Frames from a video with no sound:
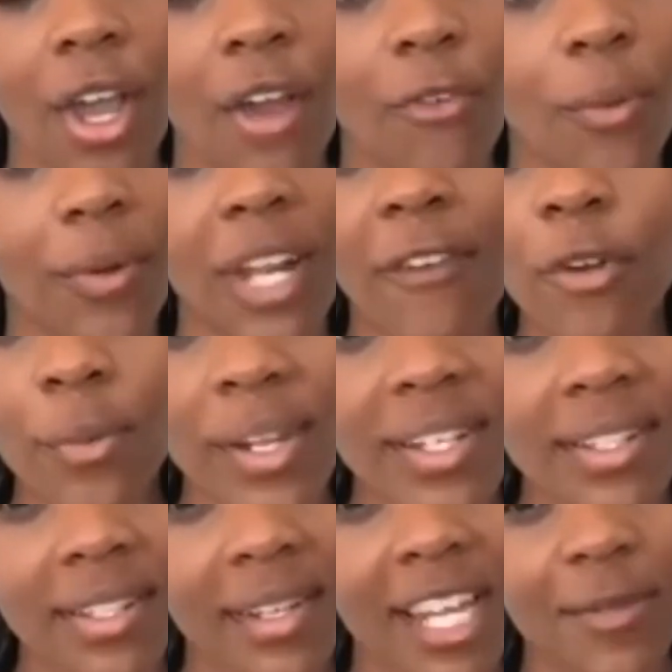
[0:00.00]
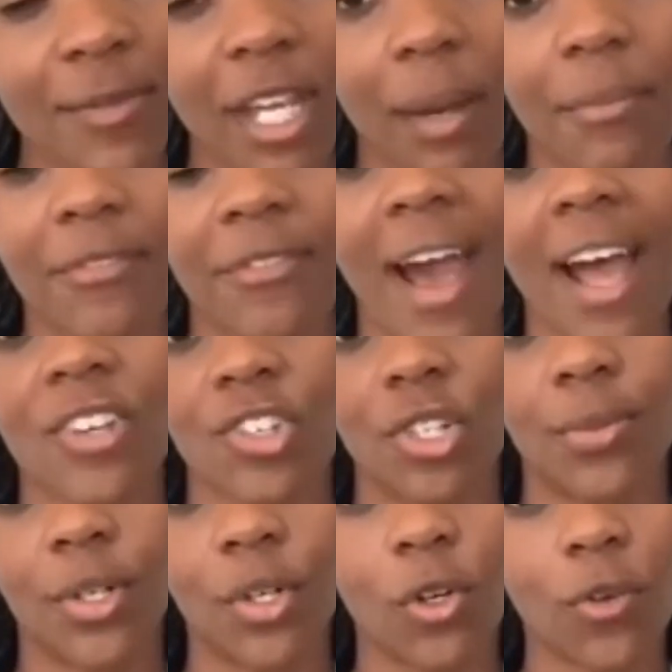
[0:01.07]
For whatever reason, it has become
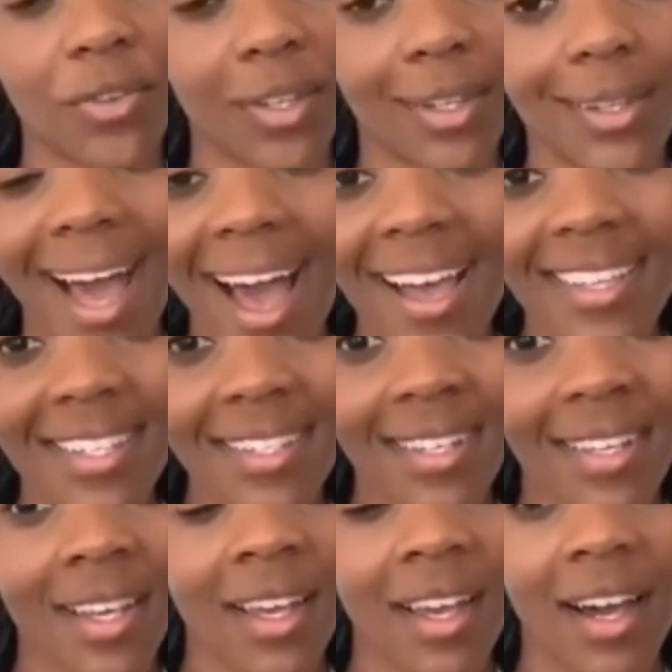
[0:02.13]
fashionable over the last